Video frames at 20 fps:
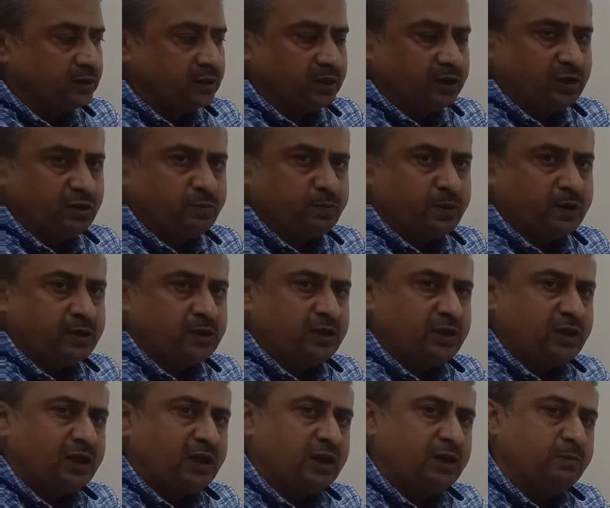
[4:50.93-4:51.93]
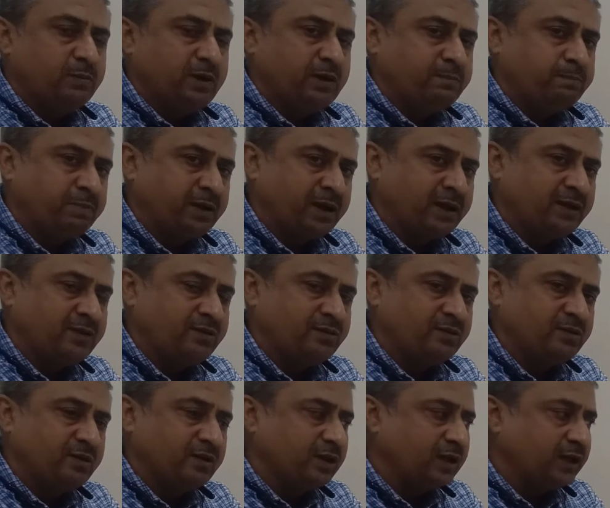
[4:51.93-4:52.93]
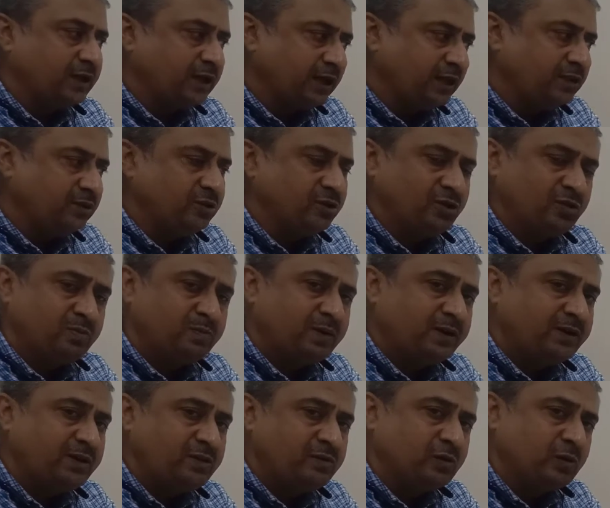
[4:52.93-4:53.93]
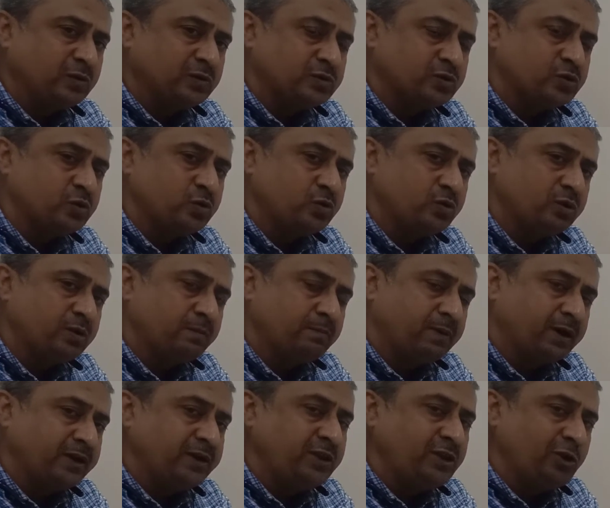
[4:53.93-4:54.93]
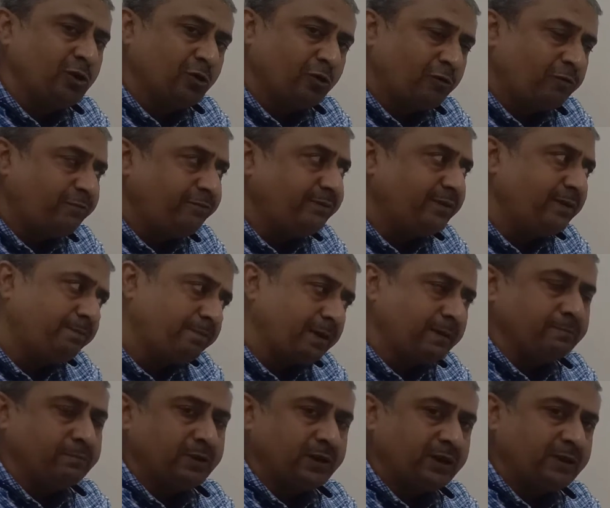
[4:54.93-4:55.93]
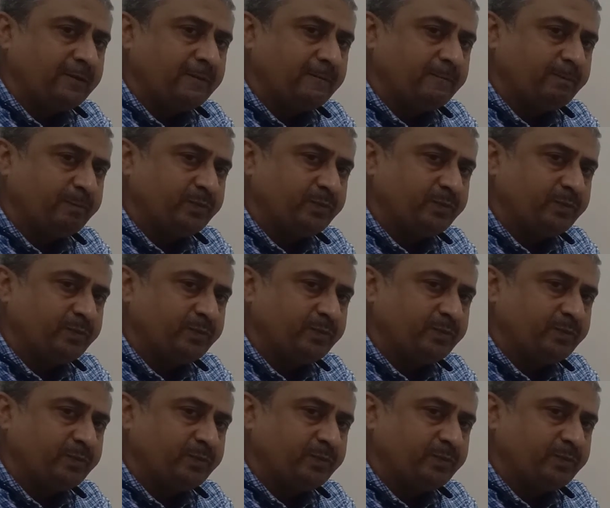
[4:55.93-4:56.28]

It is partly held by banks. Again, this money is also the money of the public,